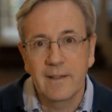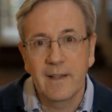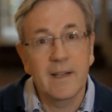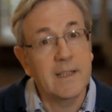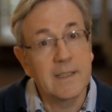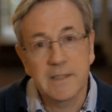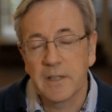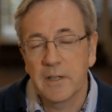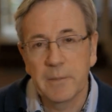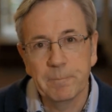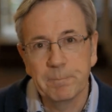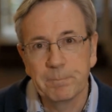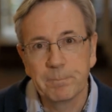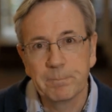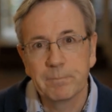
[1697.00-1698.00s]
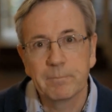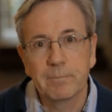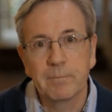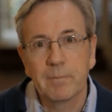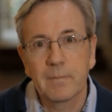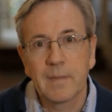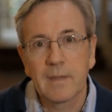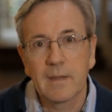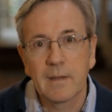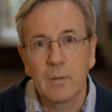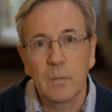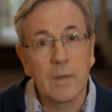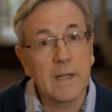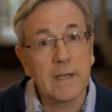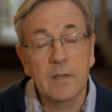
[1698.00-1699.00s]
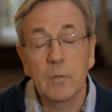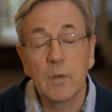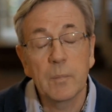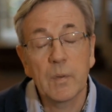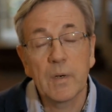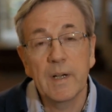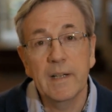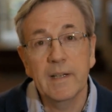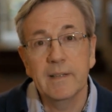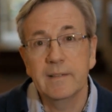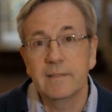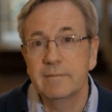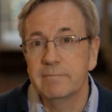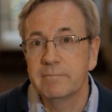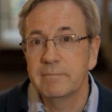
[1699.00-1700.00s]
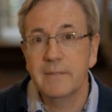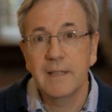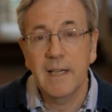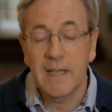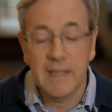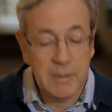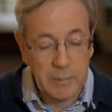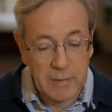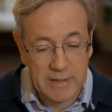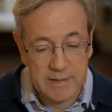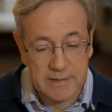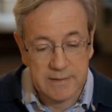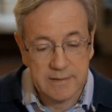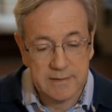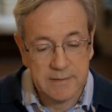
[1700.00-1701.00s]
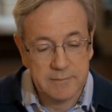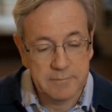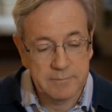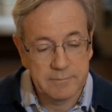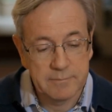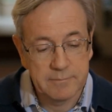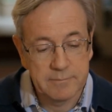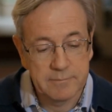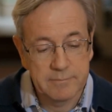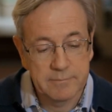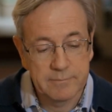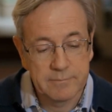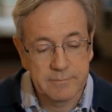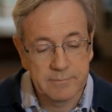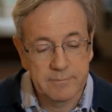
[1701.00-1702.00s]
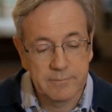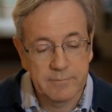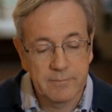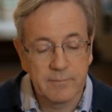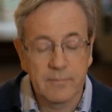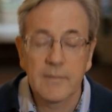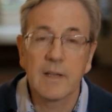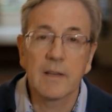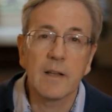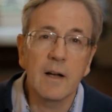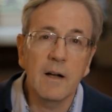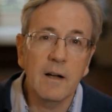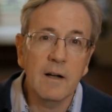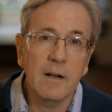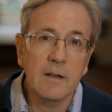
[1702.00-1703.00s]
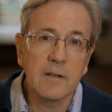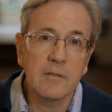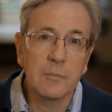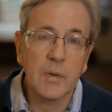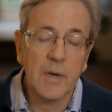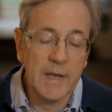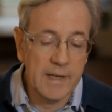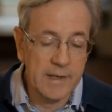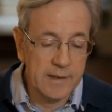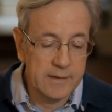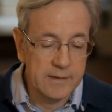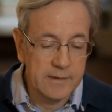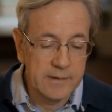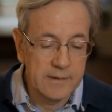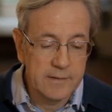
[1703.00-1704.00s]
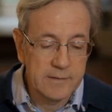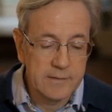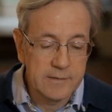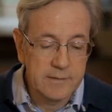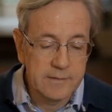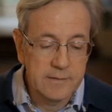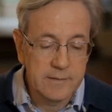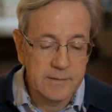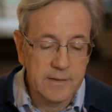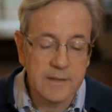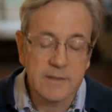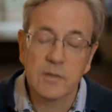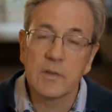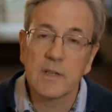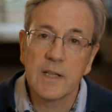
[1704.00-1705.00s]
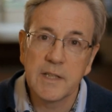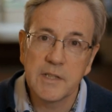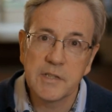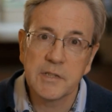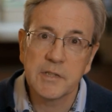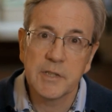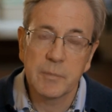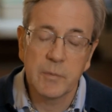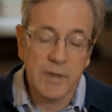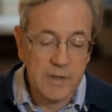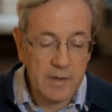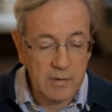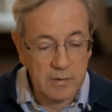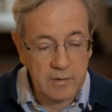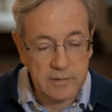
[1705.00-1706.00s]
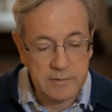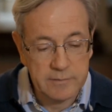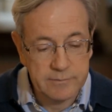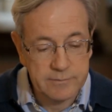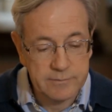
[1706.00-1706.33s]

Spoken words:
Anytime. Where can we pray? Any place. At the heart of prayer is a relationship with God.